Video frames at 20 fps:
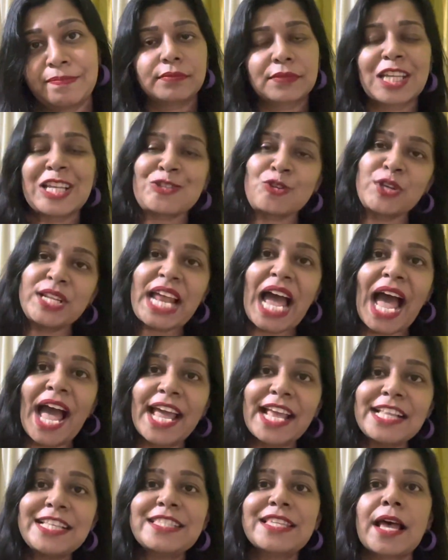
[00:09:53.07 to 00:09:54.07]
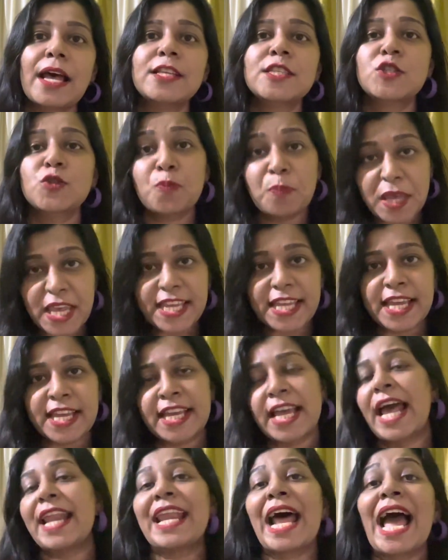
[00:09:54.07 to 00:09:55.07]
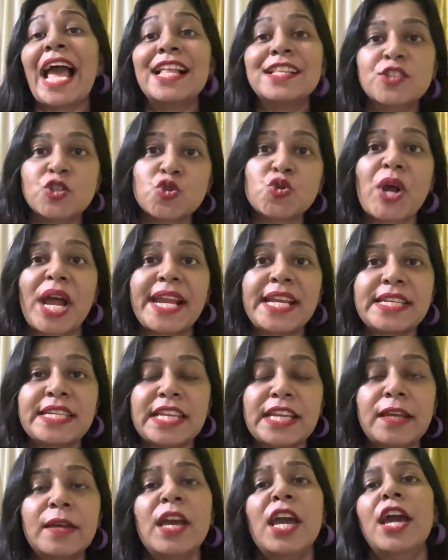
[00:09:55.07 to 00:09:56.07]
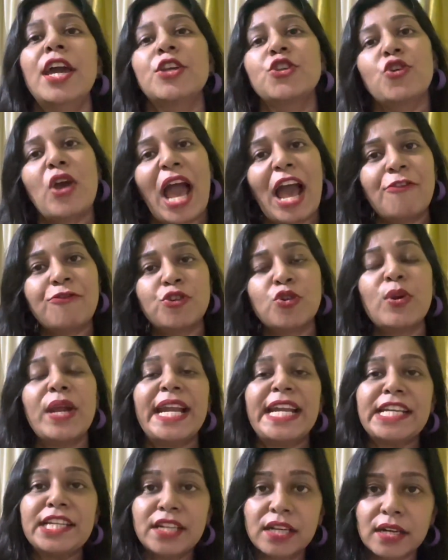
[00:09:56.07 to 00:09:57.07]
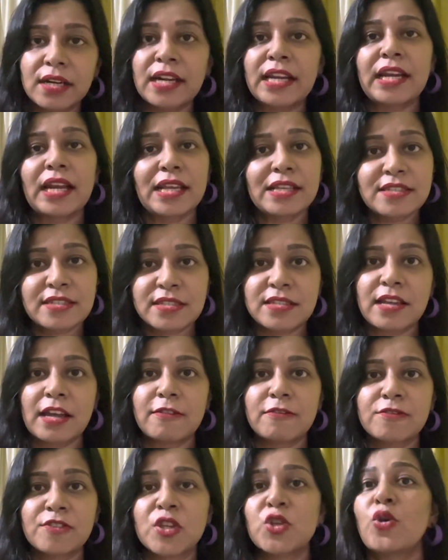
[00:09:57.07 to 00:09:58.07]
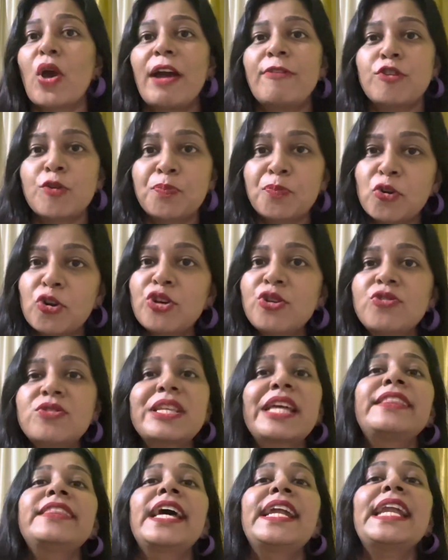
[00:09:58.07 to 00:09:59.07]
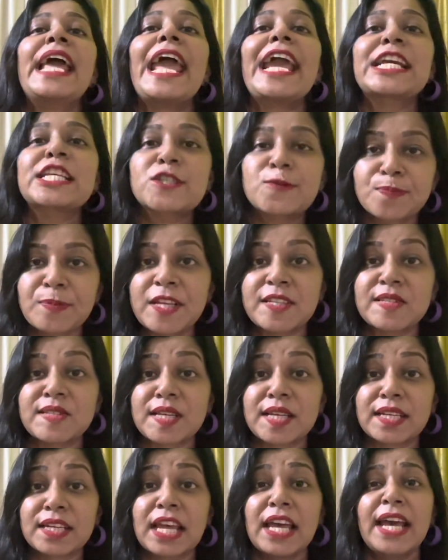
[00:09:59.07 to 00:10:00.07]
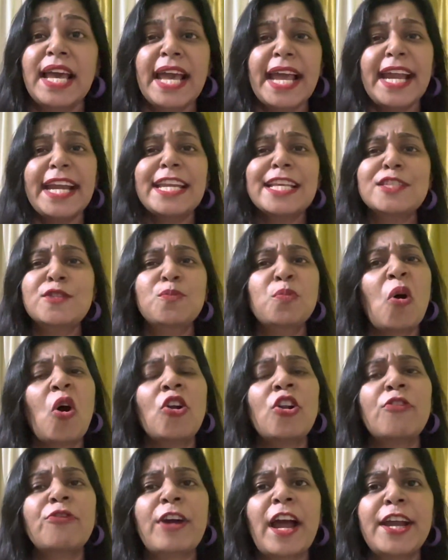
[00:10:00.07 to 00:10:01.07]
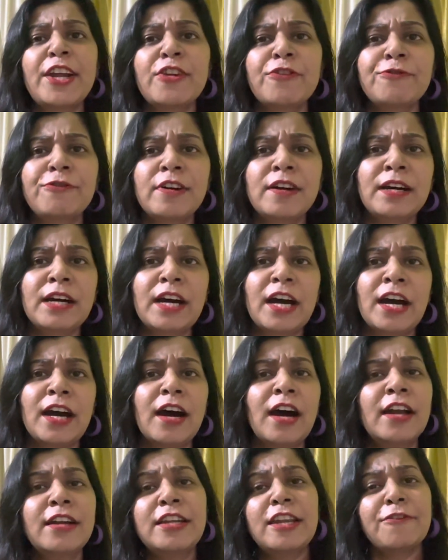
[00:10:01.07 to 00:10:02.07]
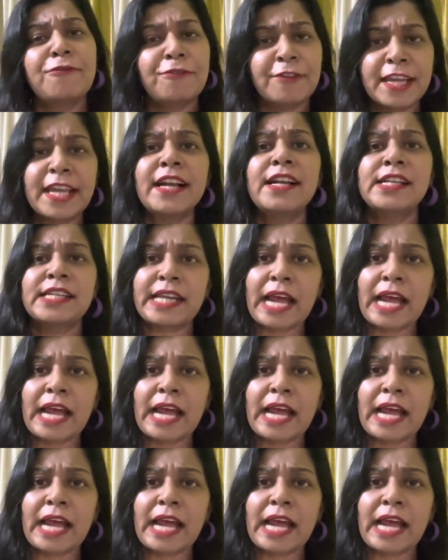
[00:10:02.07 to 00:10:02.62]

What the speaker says: So in IELTS speaking and IELTS writing, you have to internalize stuff, you have to produce and then express it. It is more of kind of a difficult